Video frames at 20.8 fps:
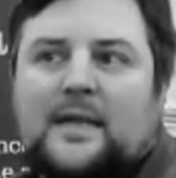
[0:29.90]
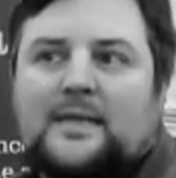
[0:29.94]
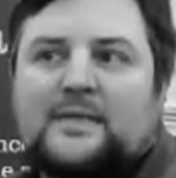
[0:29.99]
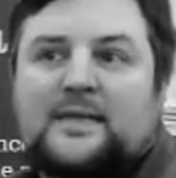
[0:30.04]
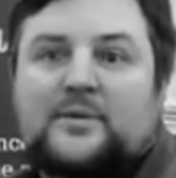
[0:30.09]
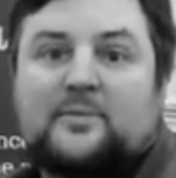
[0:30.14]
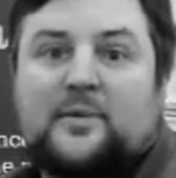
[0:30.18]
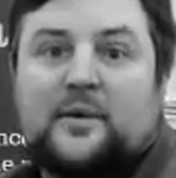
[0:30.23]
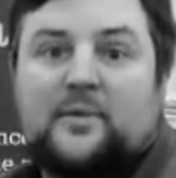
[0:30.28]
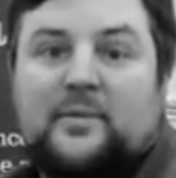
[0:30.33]

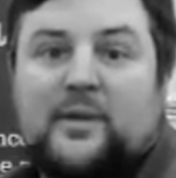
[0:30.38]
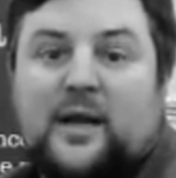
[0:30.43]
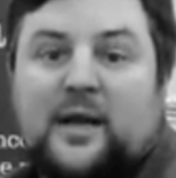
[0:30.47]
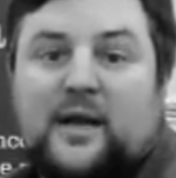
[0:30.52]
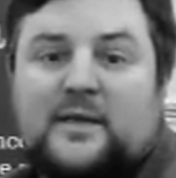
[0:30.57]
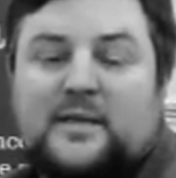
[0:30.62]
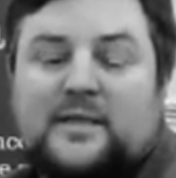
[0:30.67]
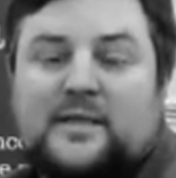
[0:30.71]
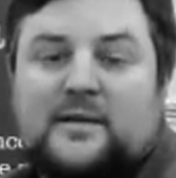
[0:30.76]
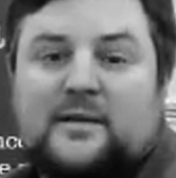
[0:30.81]
So we
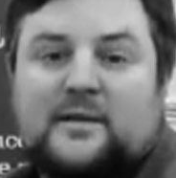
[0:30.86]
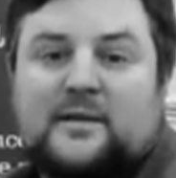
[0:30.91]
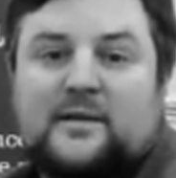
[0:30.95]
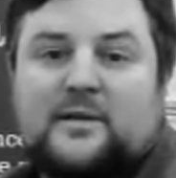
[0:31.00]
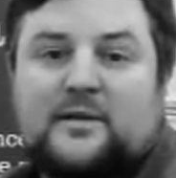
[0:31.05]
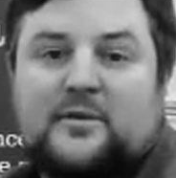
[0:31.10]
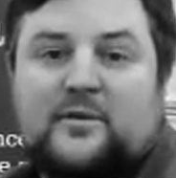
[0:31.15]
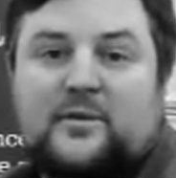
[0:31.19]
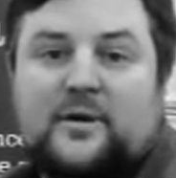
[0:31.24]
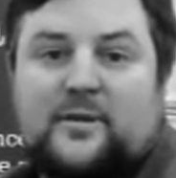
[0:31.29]
applied
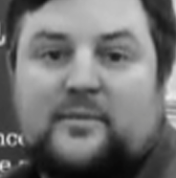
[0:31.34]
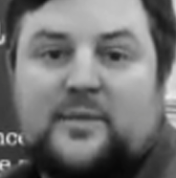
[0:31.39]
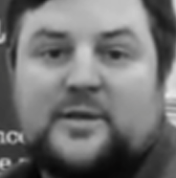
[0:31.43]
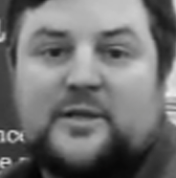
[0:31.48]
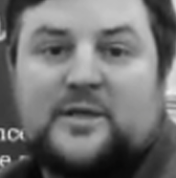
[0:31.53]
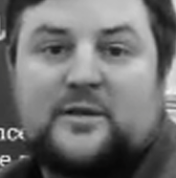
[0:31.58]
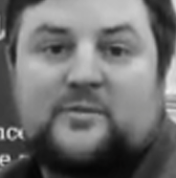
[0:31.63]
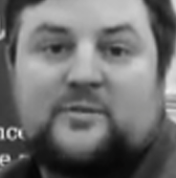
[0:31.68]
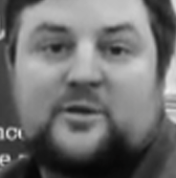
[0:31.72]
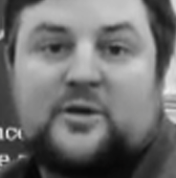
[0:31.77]
through
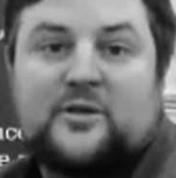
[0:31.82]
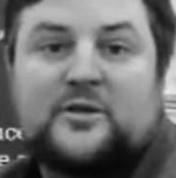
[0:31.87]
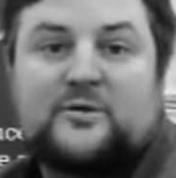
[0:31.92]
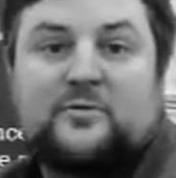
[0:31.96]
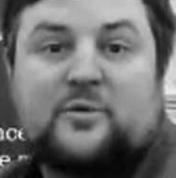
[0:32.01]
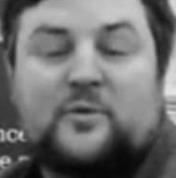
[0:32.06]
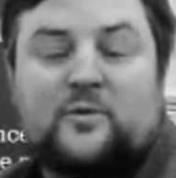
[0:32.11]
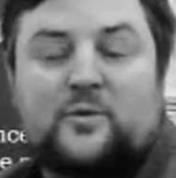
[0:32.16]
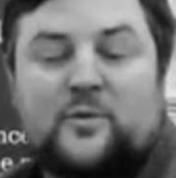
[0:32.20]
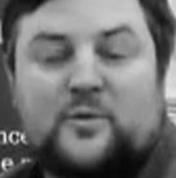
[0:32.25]
Ambition Approach
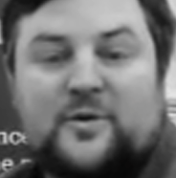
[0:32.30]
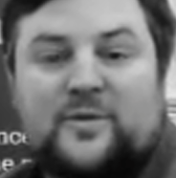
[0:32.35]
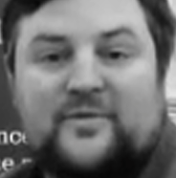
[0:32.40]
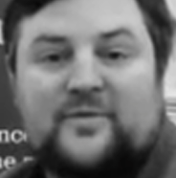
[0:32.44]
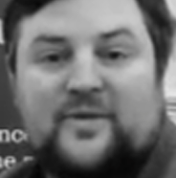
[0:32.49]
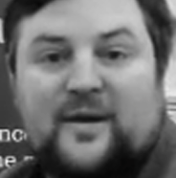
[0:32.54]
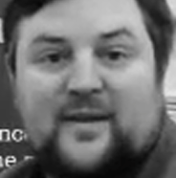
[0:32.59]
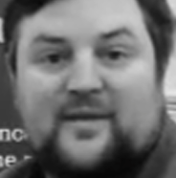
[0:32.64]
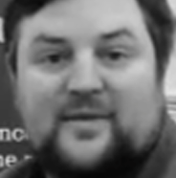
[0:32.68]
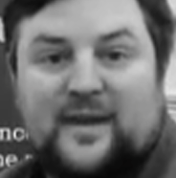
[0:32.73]
and were awarded
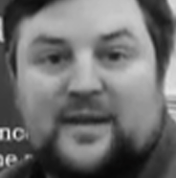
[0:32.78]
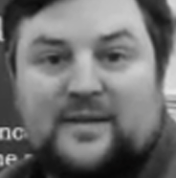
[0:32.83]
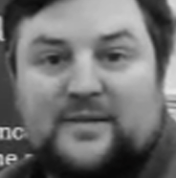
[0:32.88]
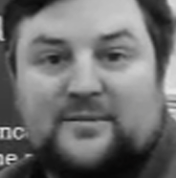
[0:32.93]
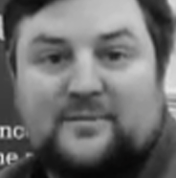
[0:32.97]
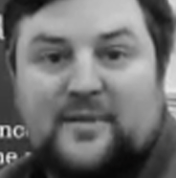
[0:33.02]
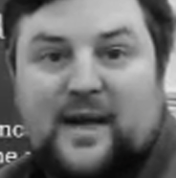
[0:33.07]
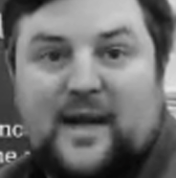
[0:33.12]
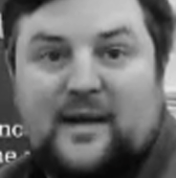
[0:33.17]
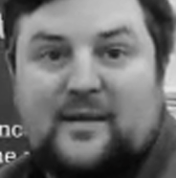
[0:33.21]

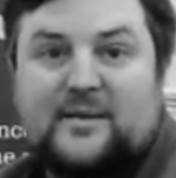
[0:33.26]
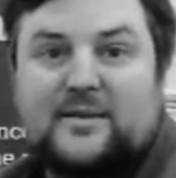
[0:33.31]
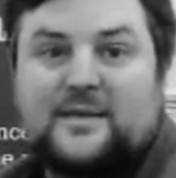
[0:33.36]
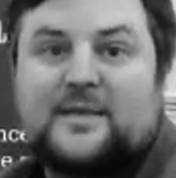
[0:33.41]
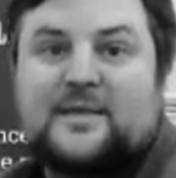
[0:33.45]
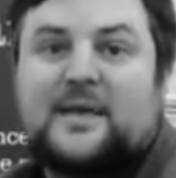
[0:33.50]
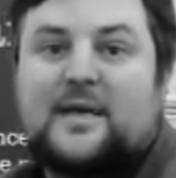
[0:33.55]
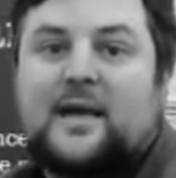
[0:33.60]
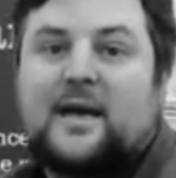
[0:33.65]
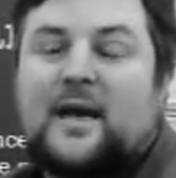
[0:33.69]

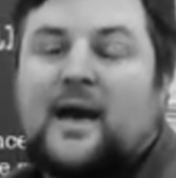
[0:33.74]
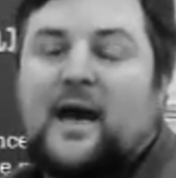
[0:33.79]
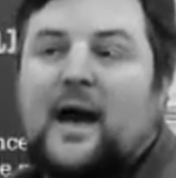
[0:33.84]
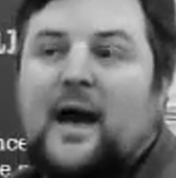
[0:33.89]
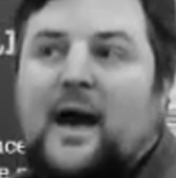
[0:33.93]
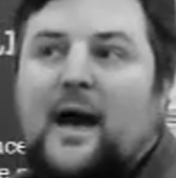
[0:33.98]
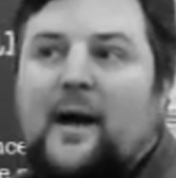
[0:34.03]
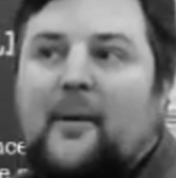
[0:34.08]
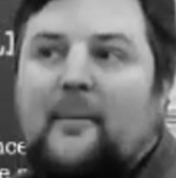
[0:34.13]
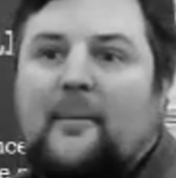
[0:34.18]
£5,000.
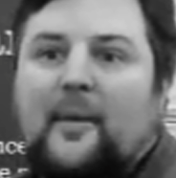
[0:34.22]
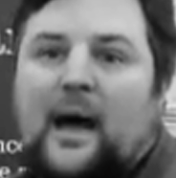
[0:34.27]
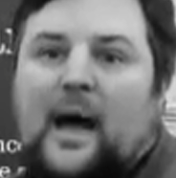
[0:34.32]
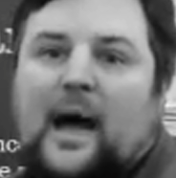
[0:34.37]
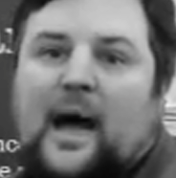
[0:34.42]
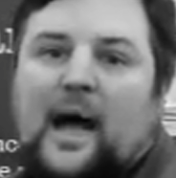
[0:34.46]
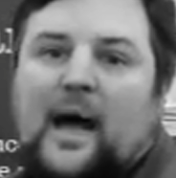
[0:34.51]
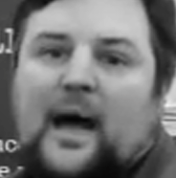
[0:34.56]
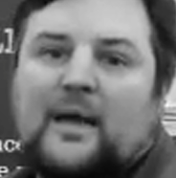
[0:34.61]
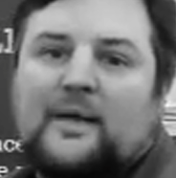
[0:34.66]

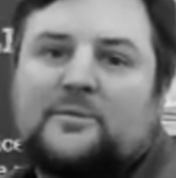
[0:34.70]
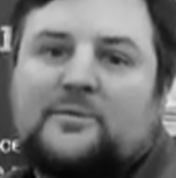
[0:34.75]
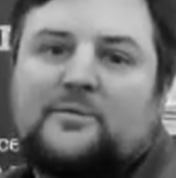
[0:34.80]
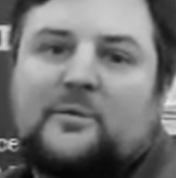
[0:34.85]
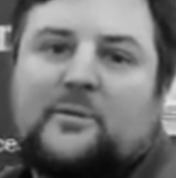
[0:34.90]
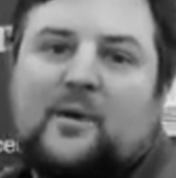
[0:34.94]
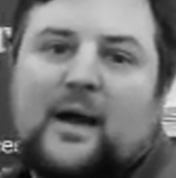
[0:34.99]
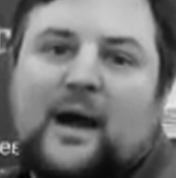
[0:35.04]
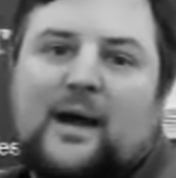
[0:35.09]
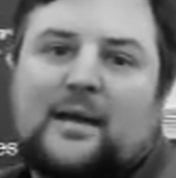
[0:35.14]
And
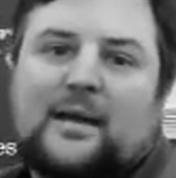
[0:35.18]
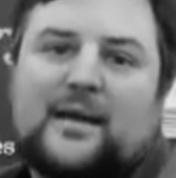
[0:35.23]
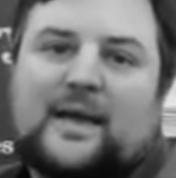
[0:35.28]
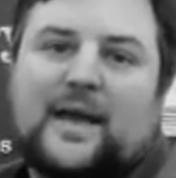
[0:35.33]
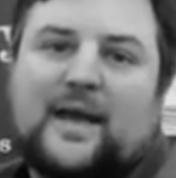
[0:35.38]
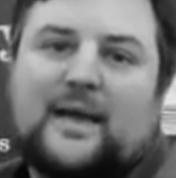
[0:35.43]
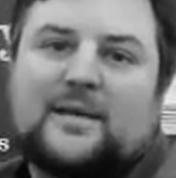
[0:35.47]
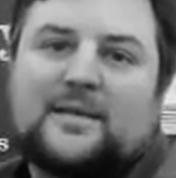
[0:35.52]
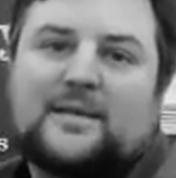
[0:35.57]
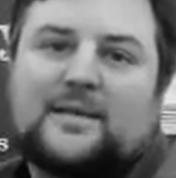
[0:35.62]
we were
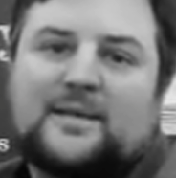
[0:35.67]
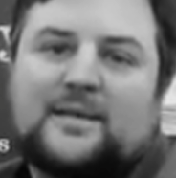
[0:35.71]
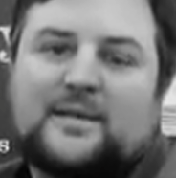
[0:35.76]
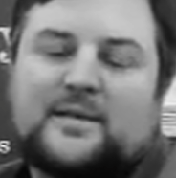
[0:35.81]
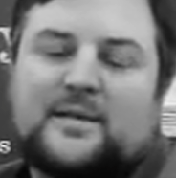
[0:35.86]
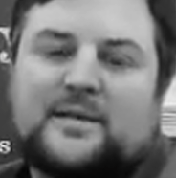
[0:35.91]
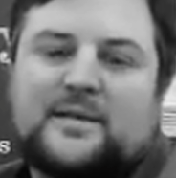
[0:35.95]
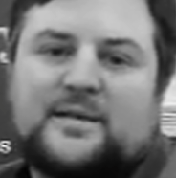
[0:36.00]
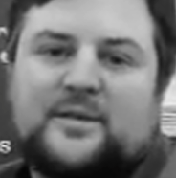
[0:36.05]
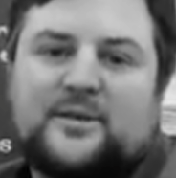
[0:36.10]
allocated
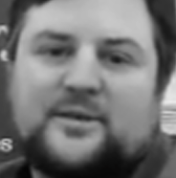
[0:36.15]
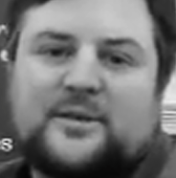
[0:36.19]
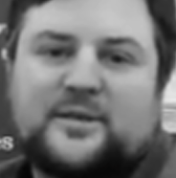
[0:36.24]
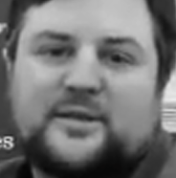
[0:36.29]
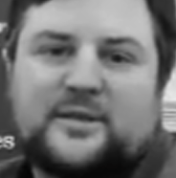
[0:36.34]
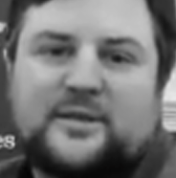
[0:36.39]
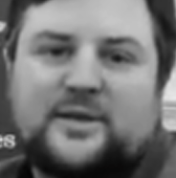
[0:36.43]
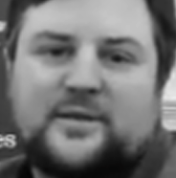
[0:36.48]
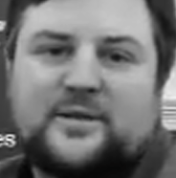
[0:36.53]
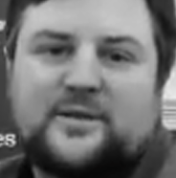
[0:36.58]
two
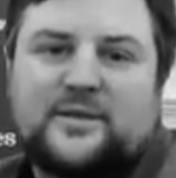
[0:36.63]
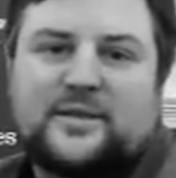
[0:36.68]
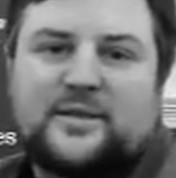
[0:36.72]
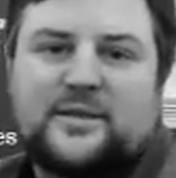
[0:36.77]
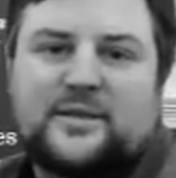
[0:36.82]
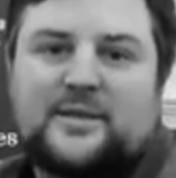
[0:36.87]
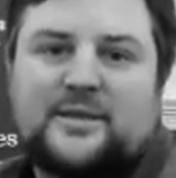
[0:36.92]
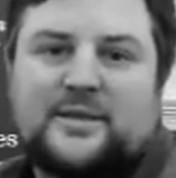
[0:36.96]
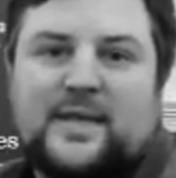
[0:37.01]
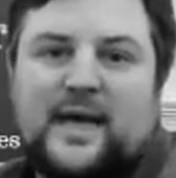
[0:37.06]

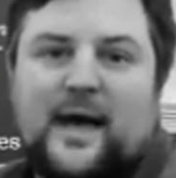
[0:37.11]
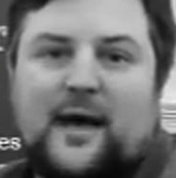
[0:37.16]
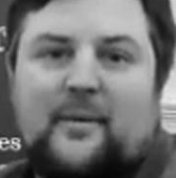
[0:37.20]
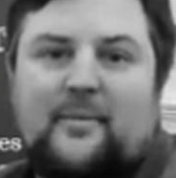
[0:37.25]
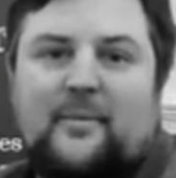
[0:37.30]
consultants,